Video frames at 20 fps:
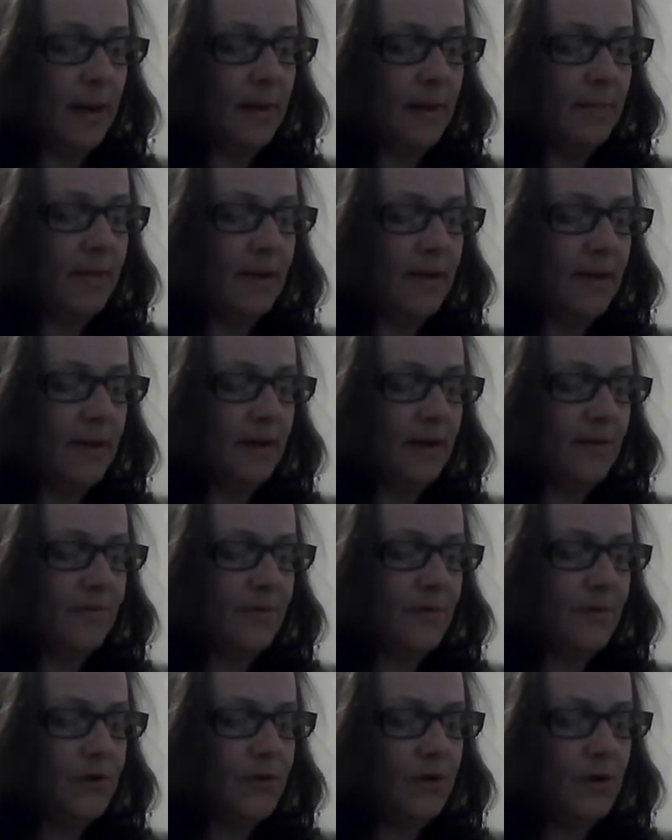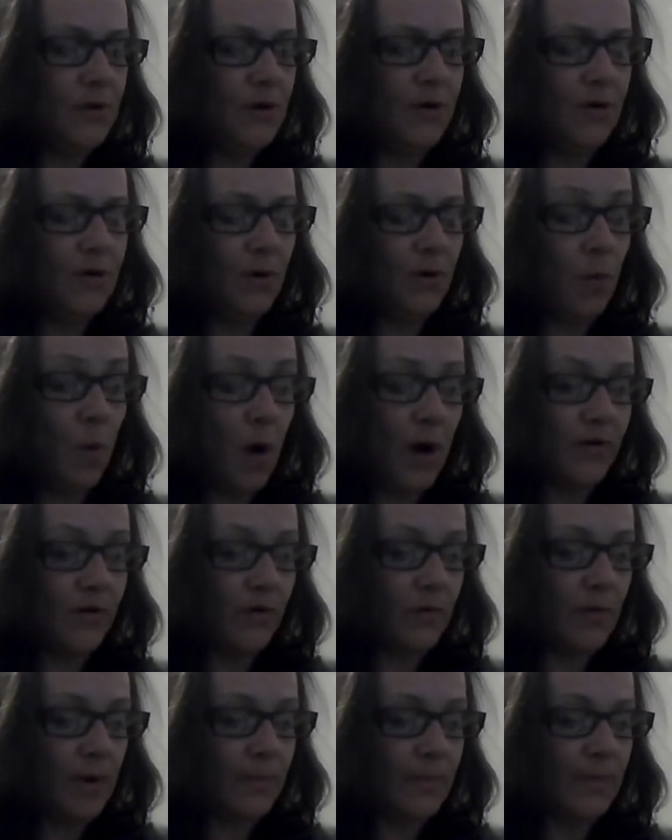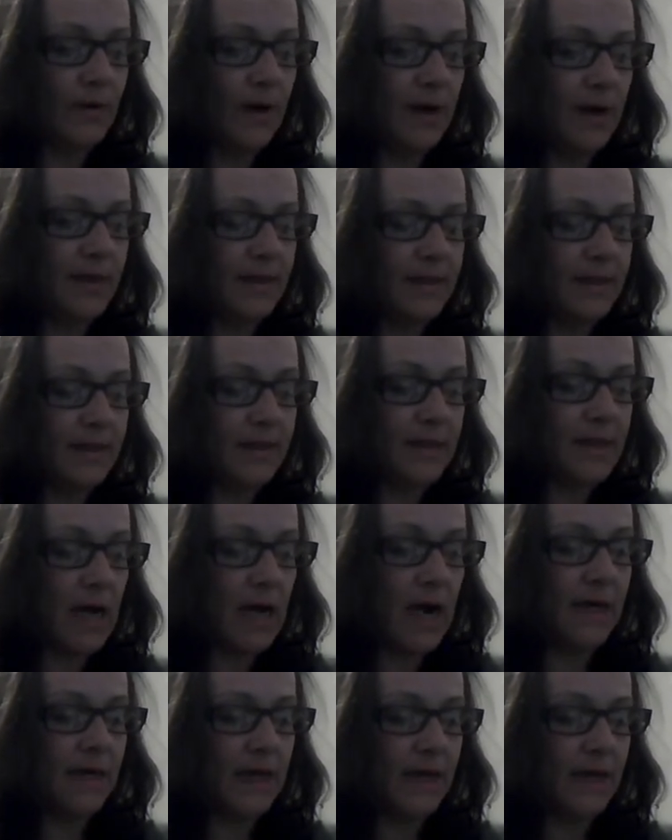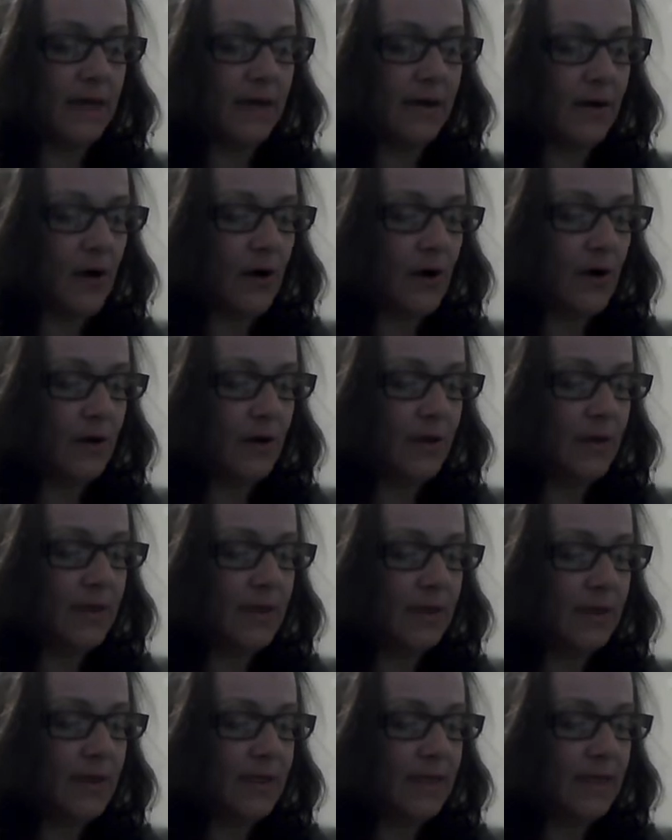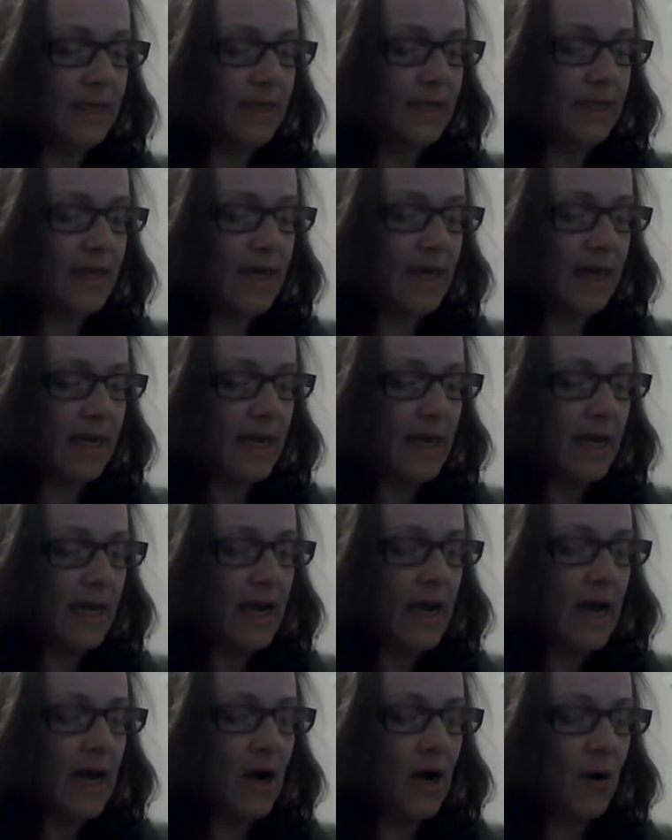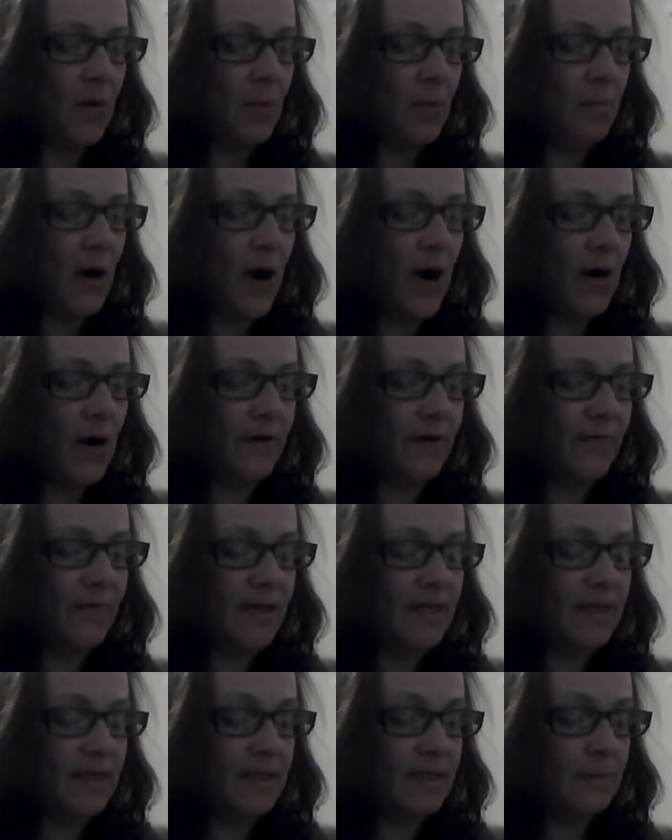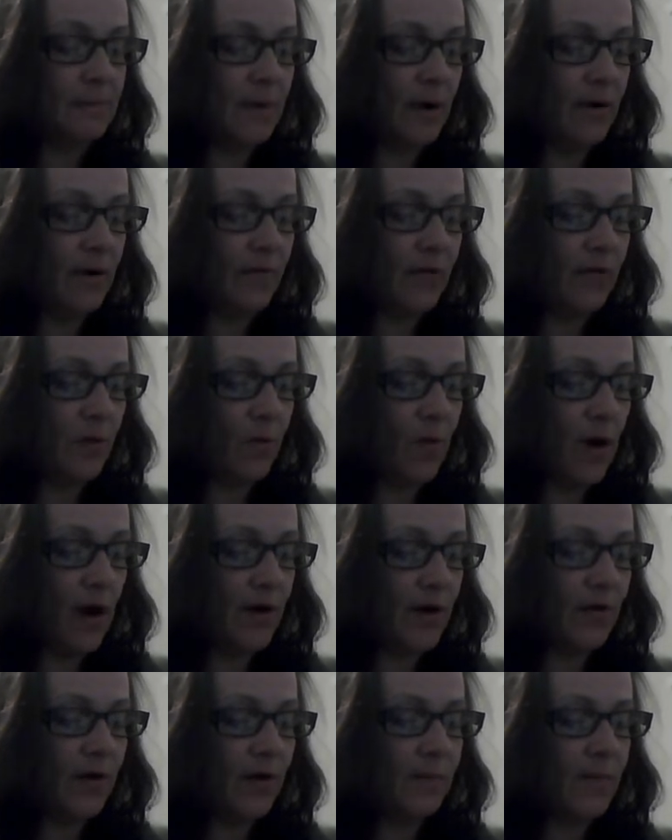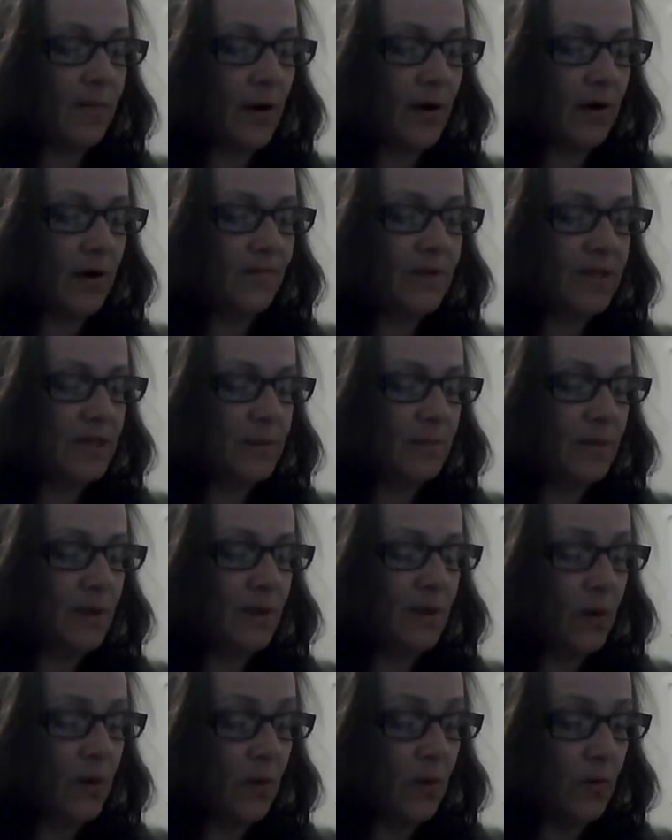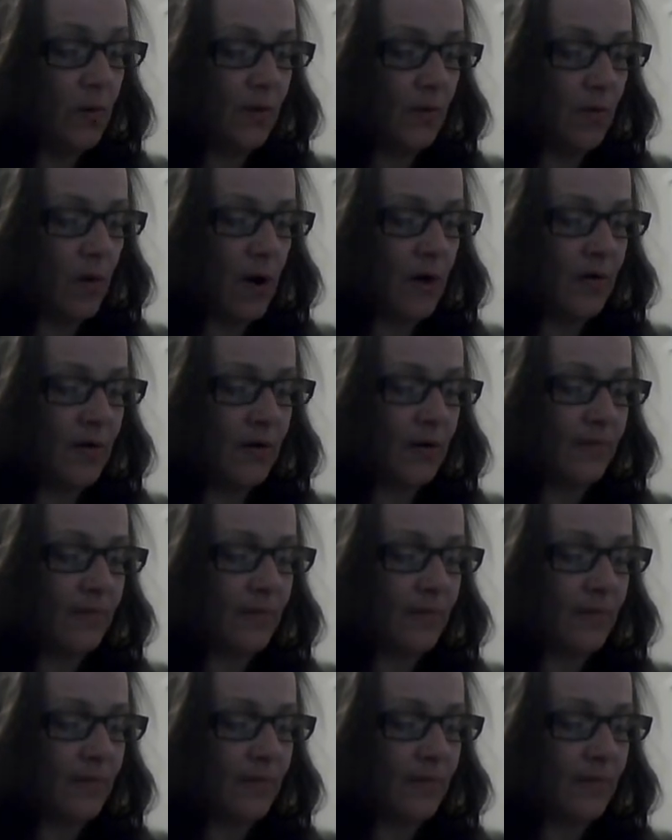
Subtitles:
But if you turned a water ripple on its side like an arc, you can see then how part of it is above the water and part of it is below the water.